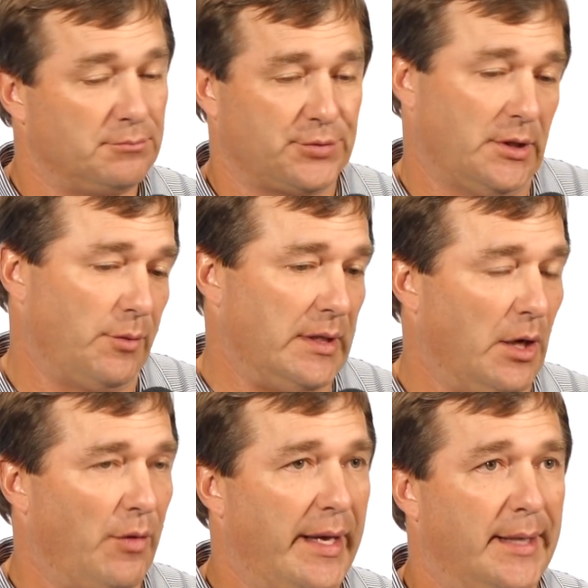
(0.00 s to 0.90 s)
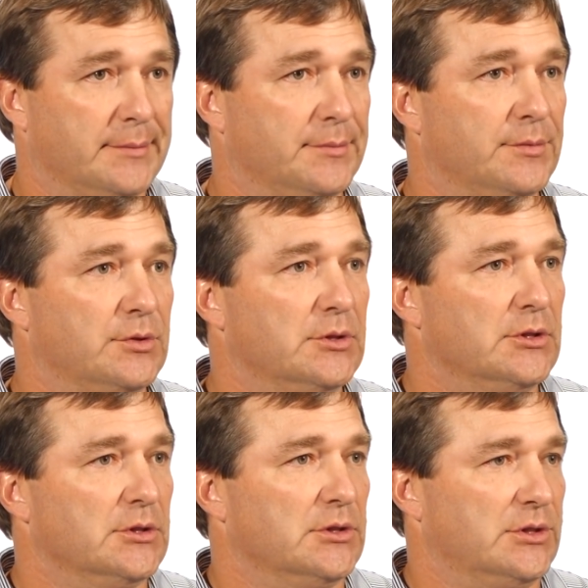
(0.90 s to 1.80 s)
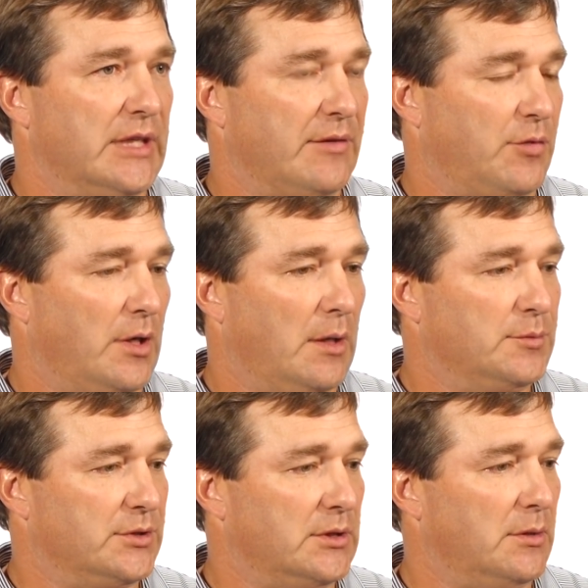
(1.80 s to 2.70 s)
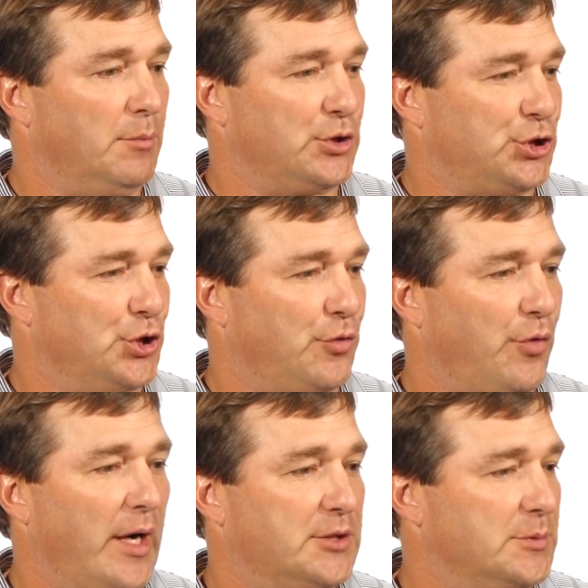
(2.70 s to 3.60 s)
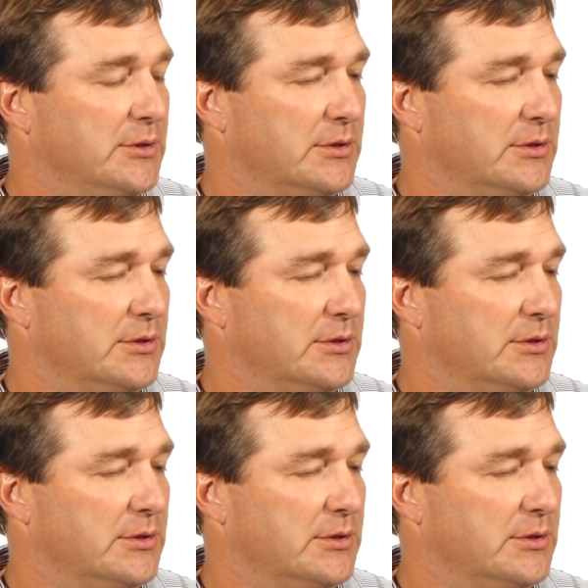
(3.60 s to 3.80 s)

So we know that. And Jake Fromm's a mature freshman